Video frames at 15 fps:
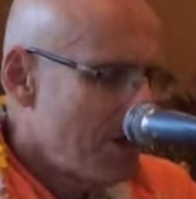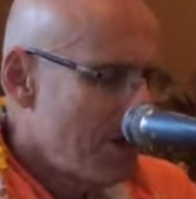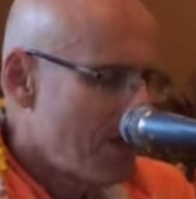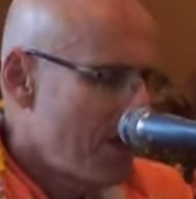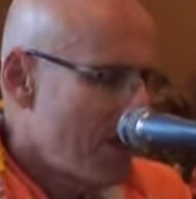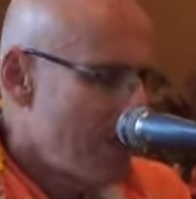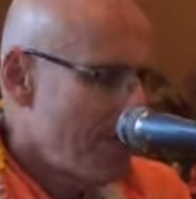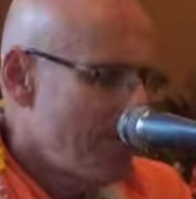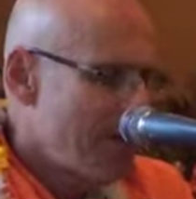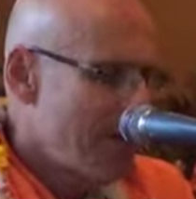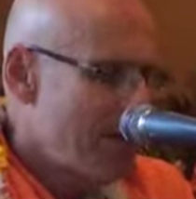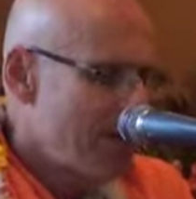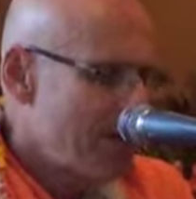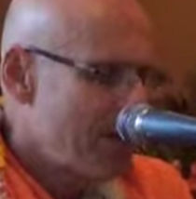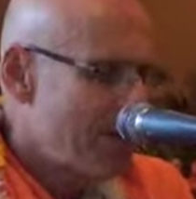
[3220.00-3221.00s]
there are
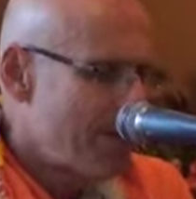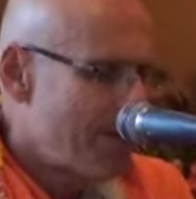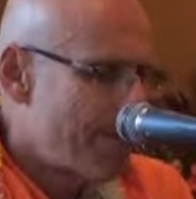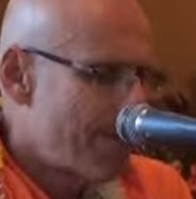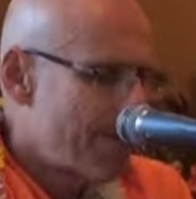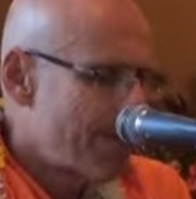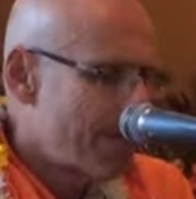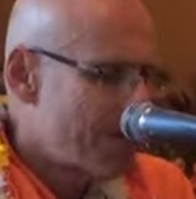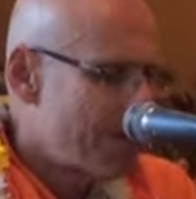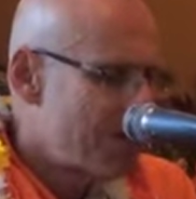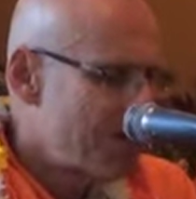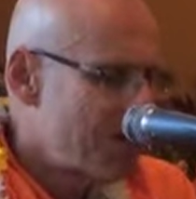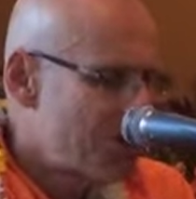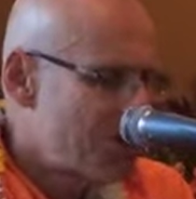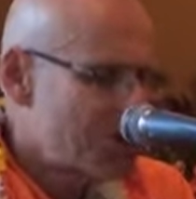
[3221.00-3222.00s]
many
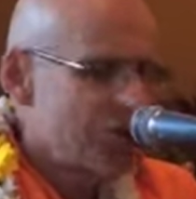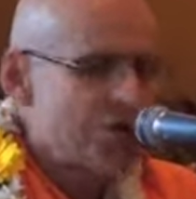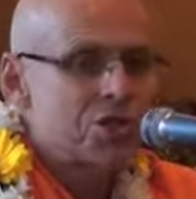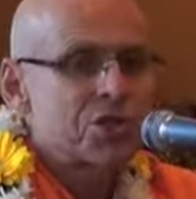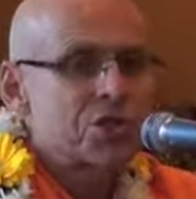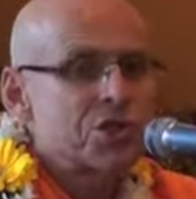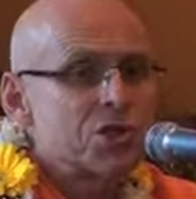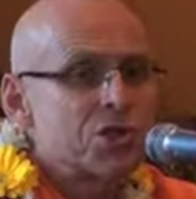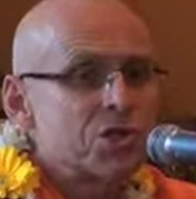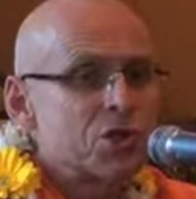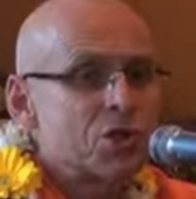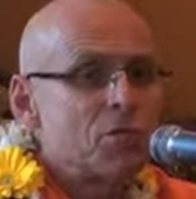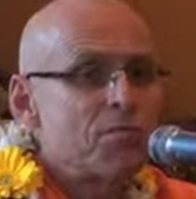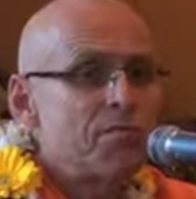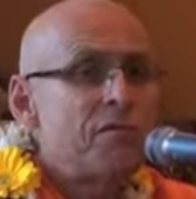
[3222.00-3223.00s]

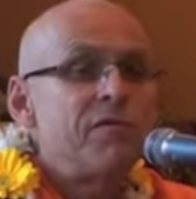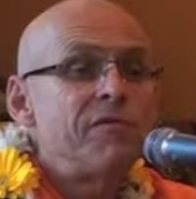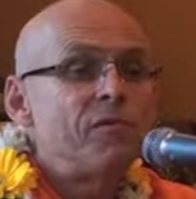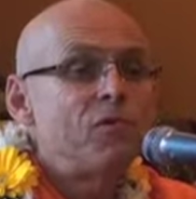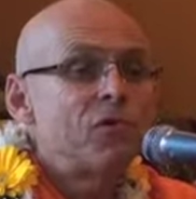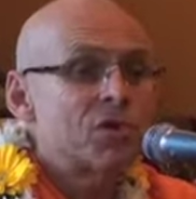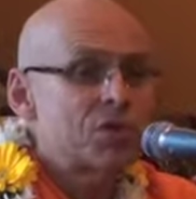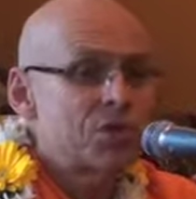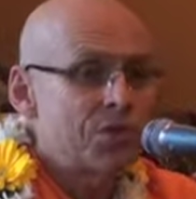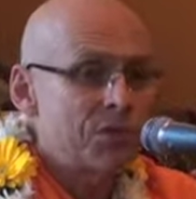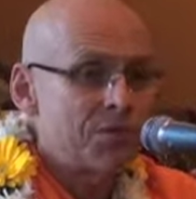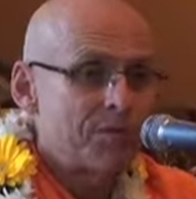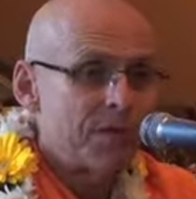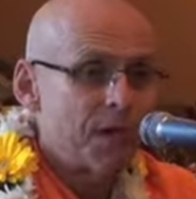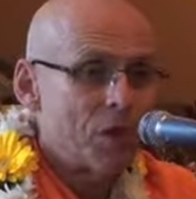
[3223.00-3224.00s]
teachers before
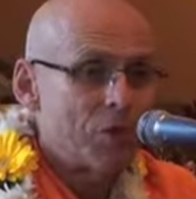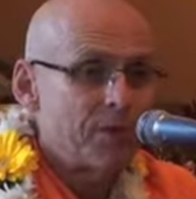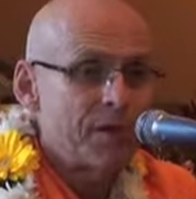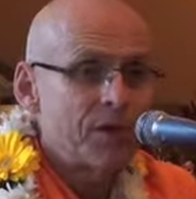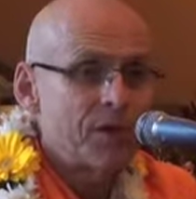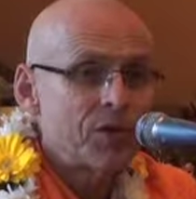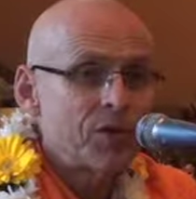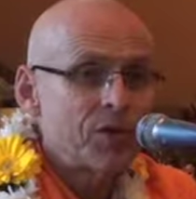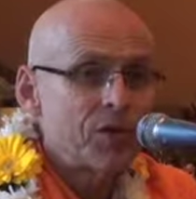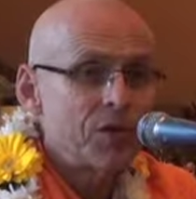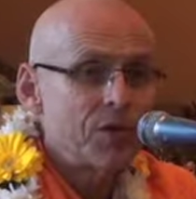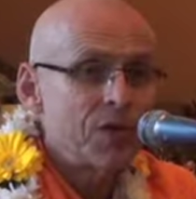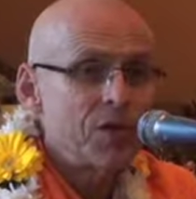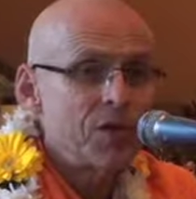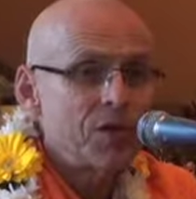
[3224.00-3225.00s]
Srila
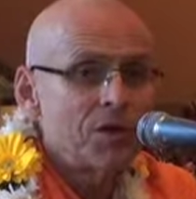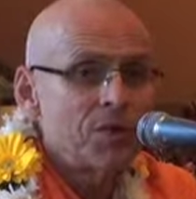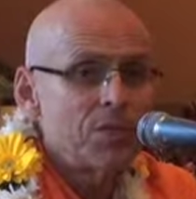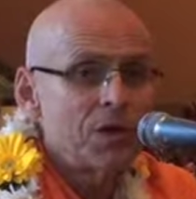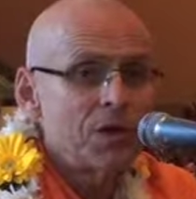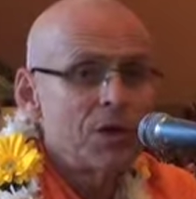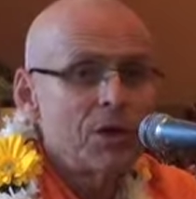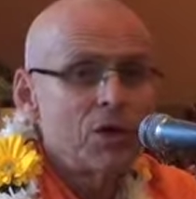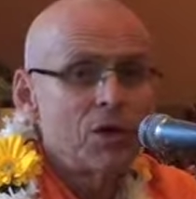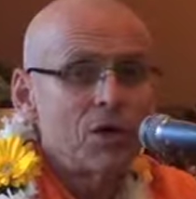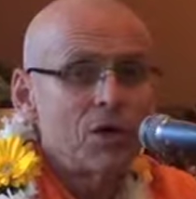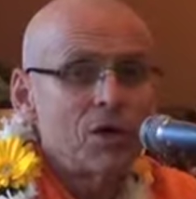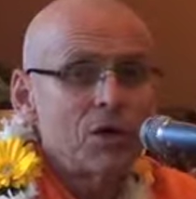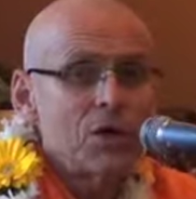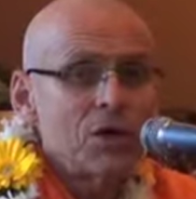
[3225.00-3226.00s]
Prabhupada in, a, in our